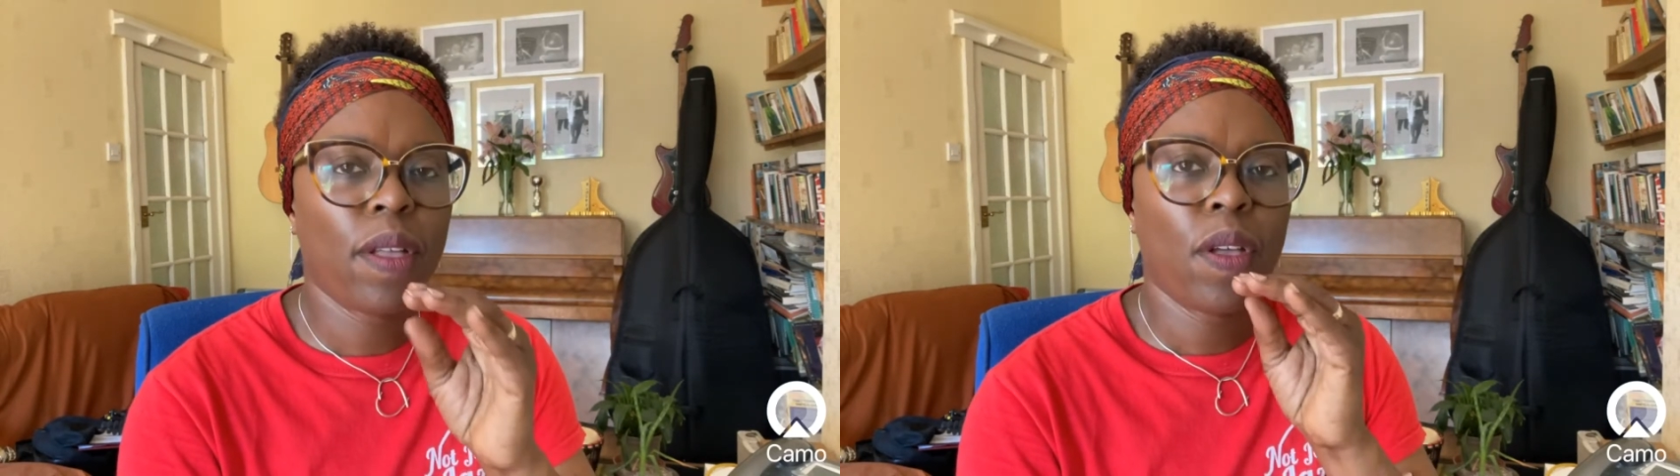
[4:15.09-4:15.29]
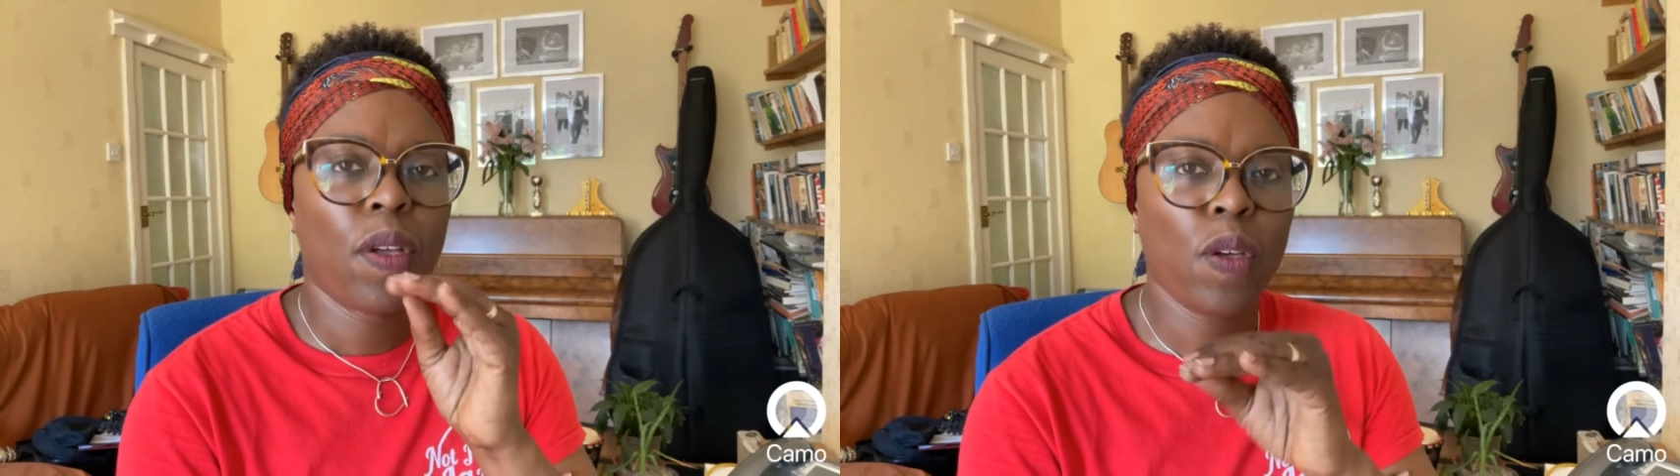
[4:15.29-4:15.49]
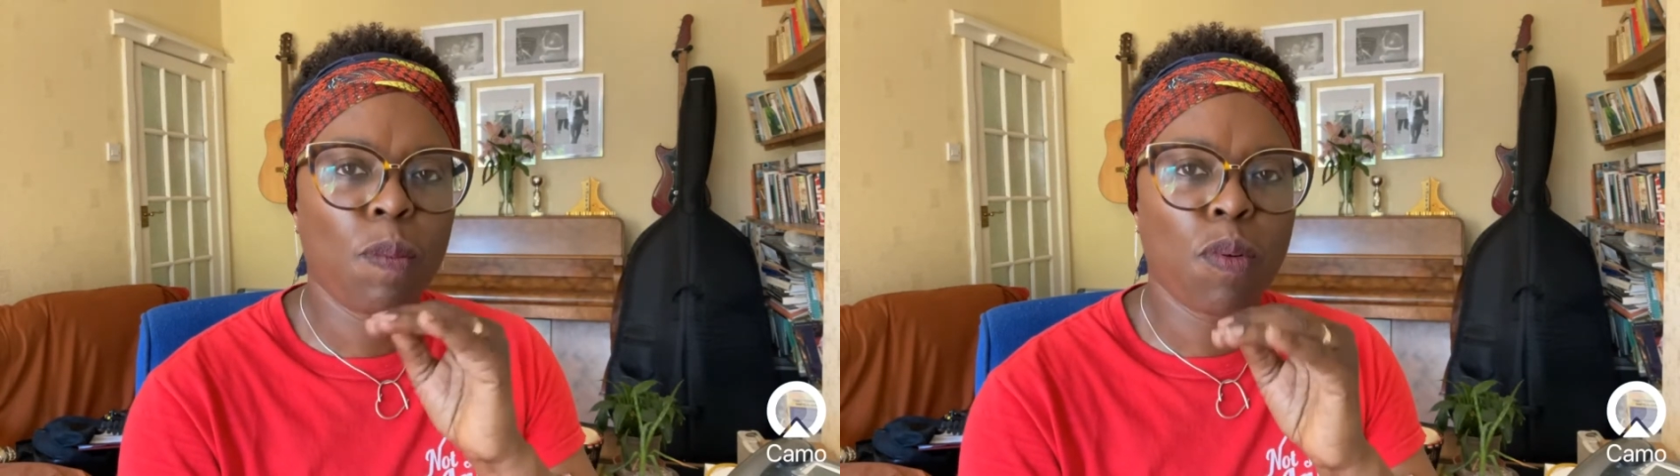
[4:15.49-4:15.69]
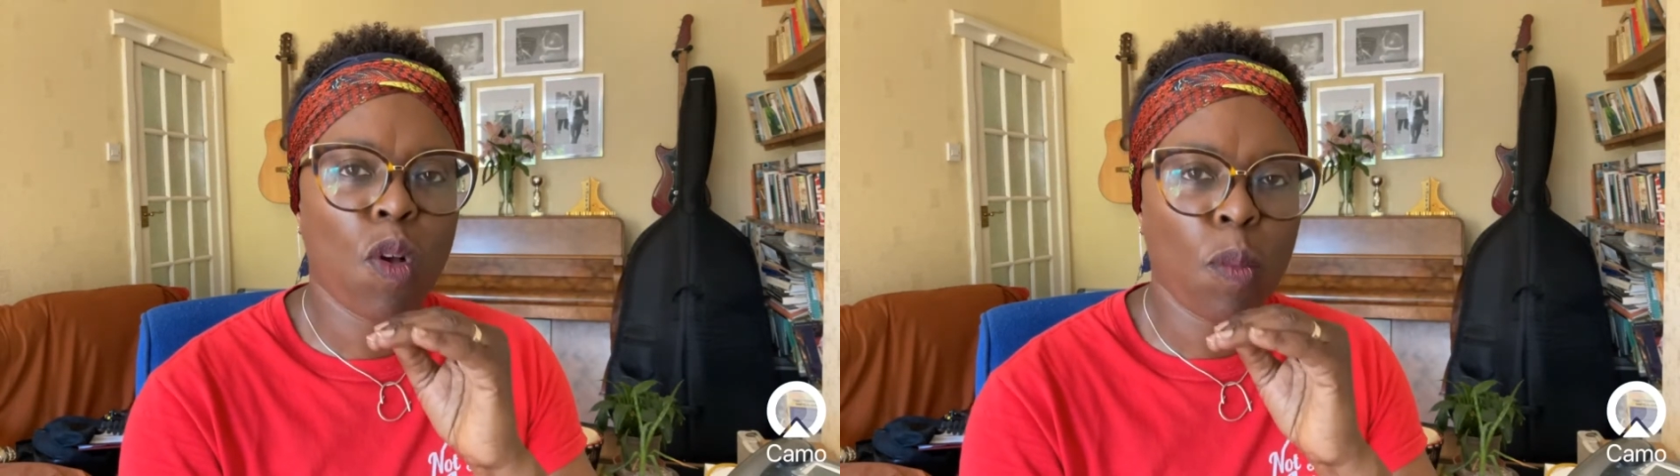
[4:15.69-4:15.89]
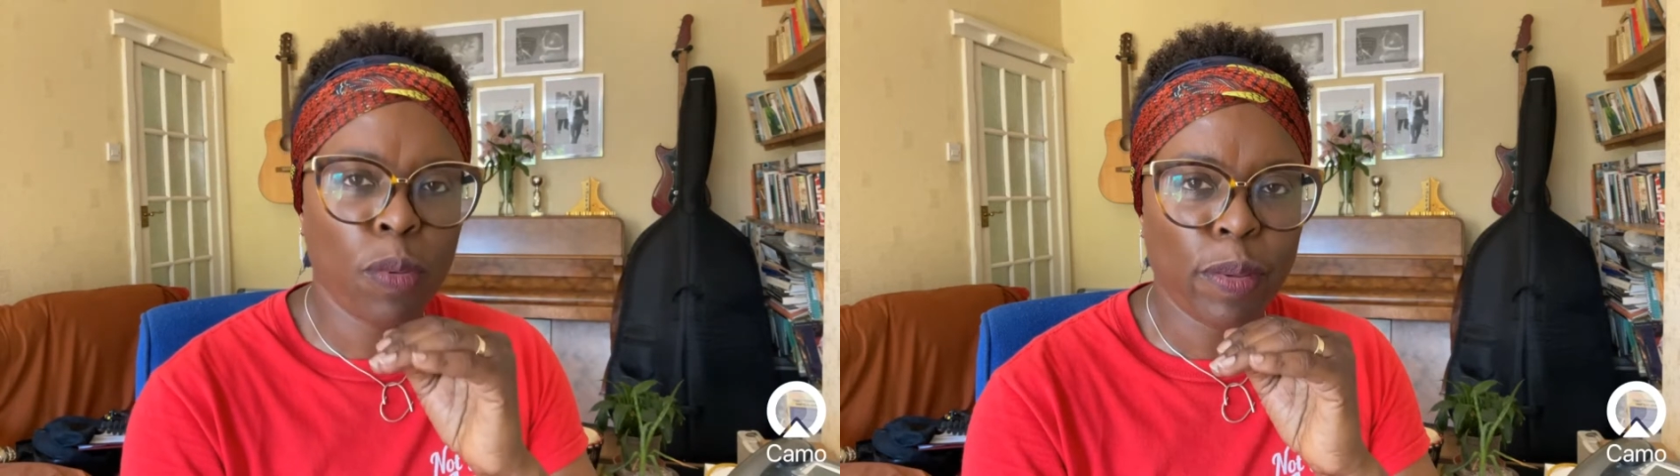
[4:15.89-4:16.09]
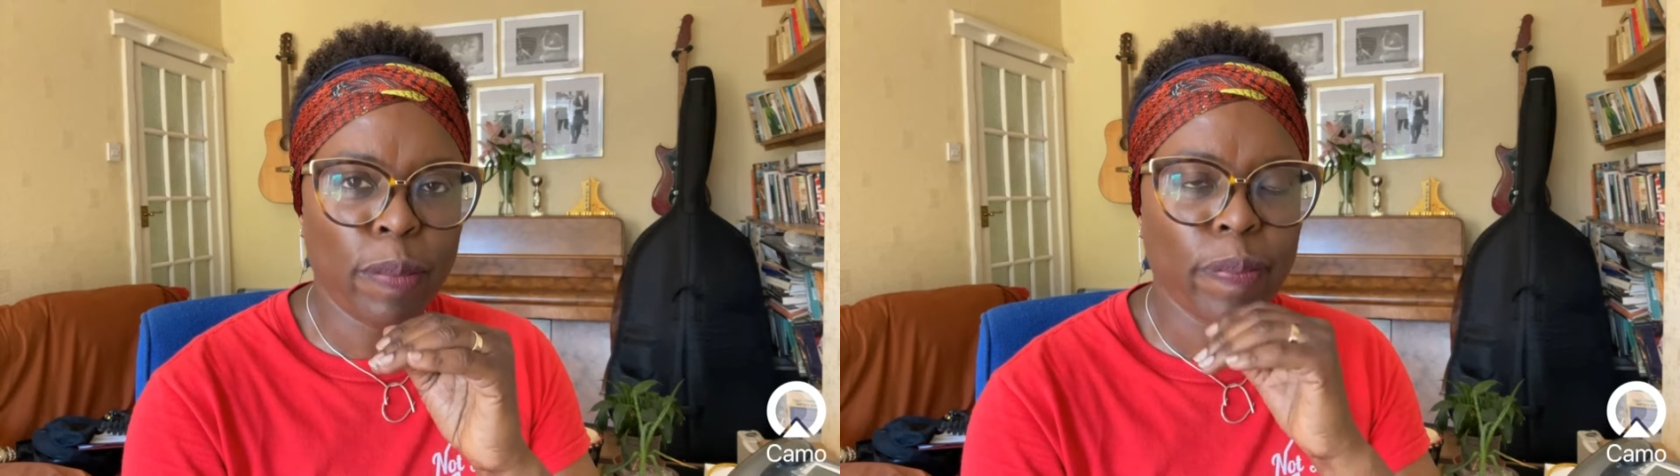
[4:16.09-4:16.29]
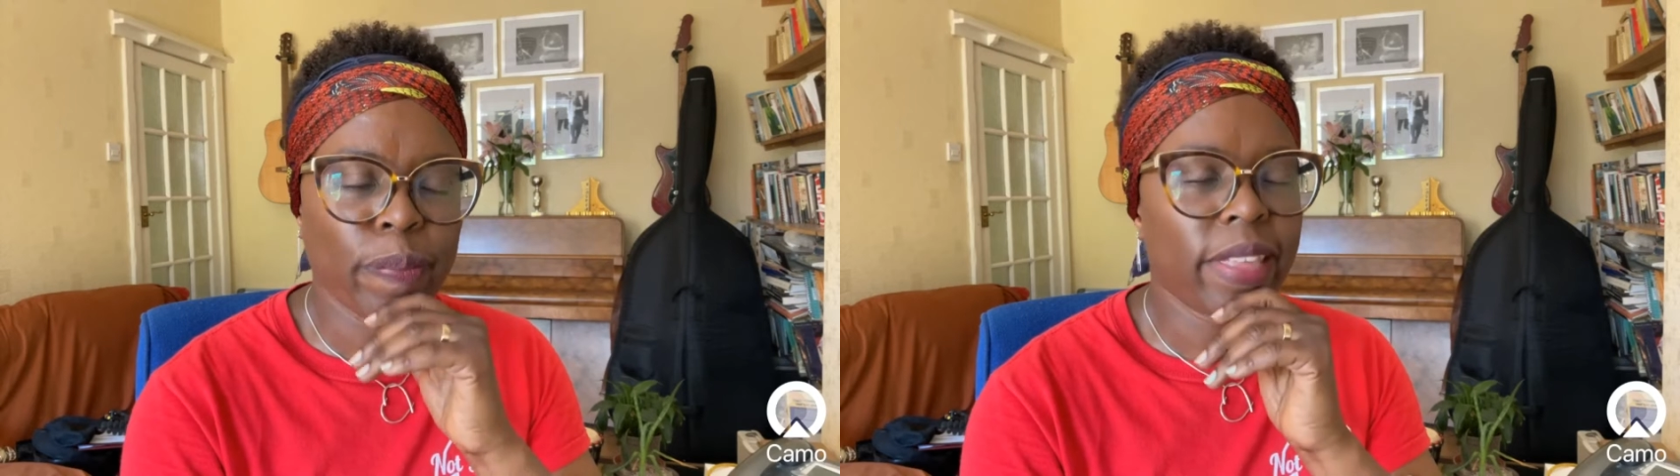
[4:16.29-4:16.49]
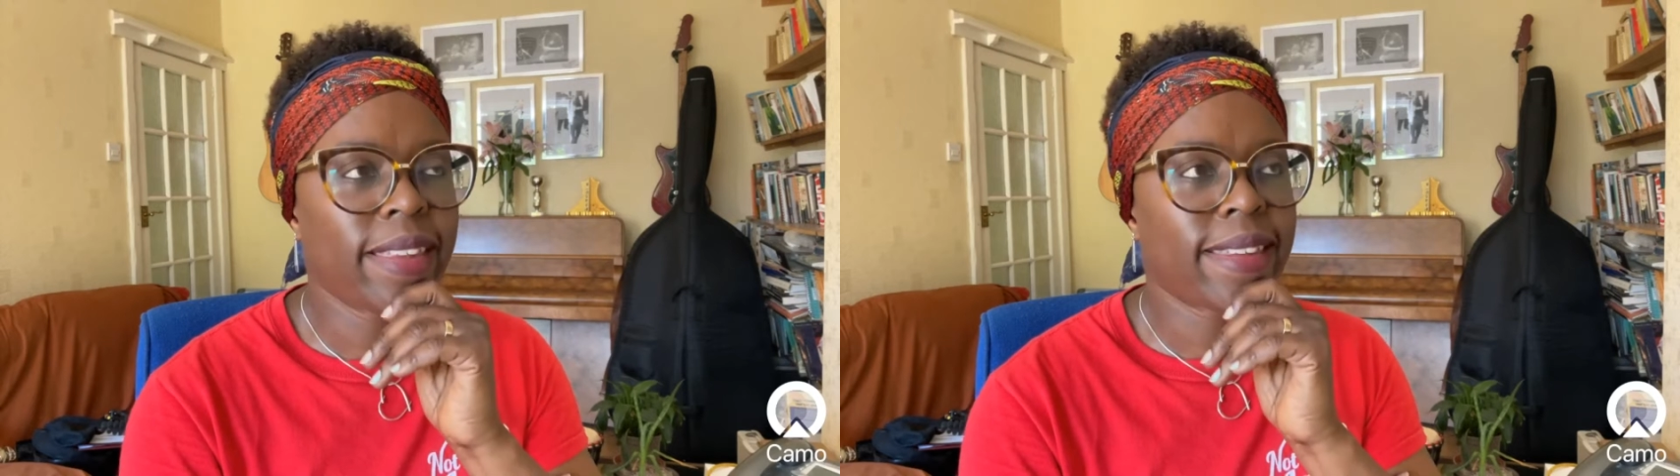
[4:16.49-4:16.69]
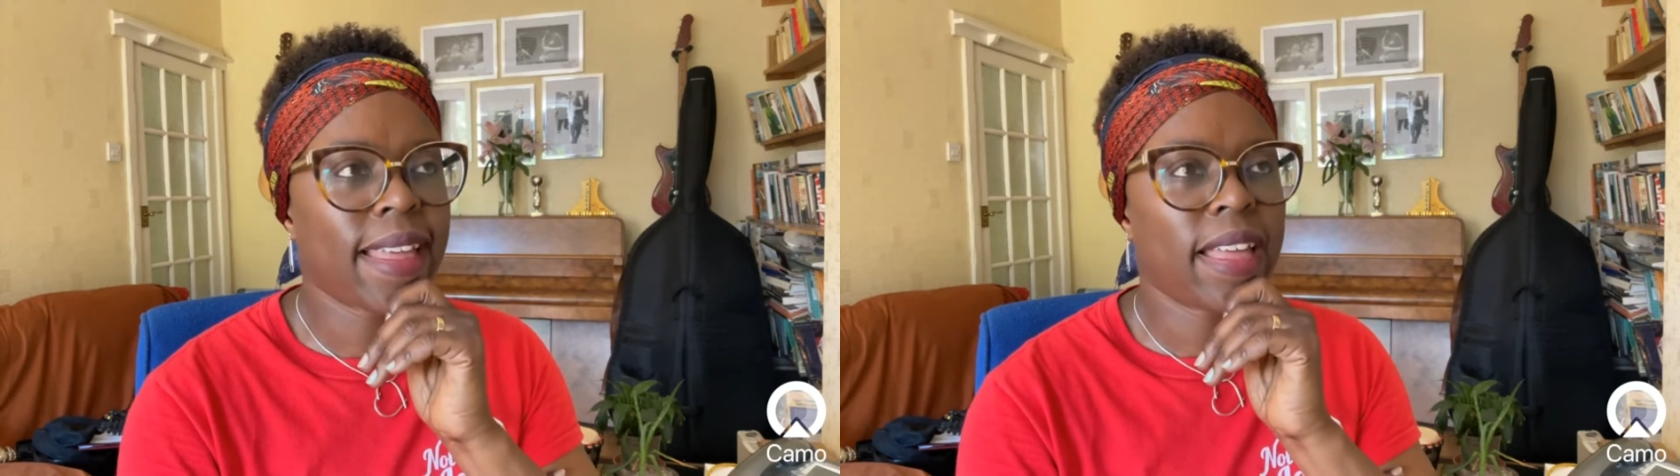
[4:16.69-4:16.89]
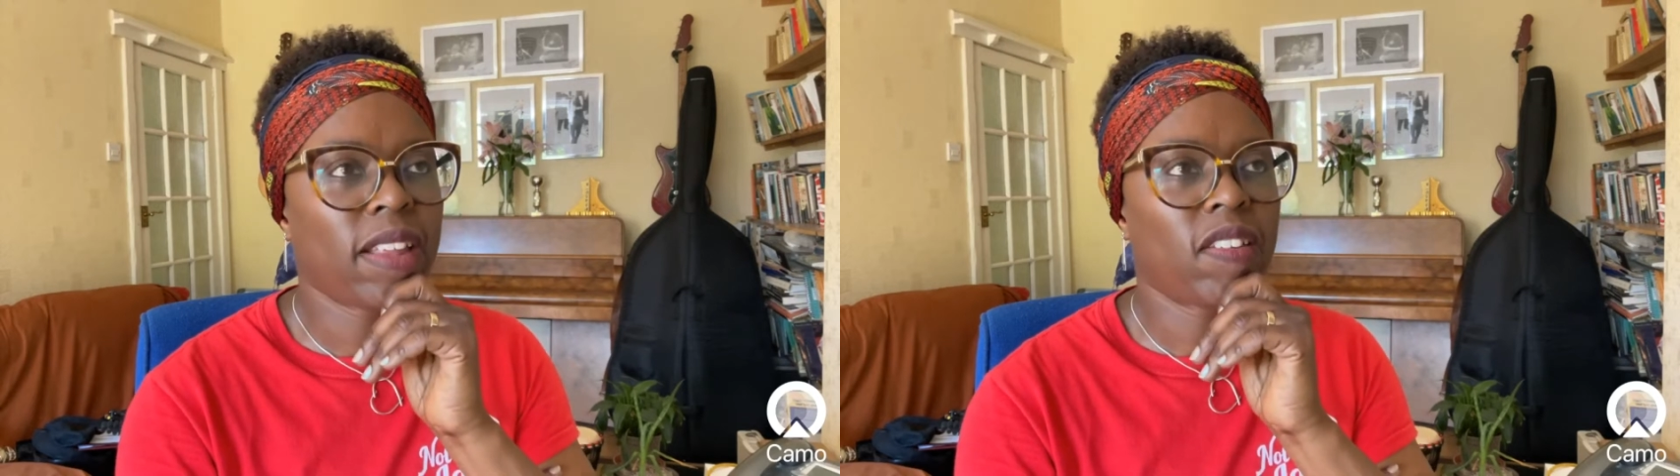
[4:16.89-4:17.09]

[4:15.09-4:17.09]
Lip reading: her problem is that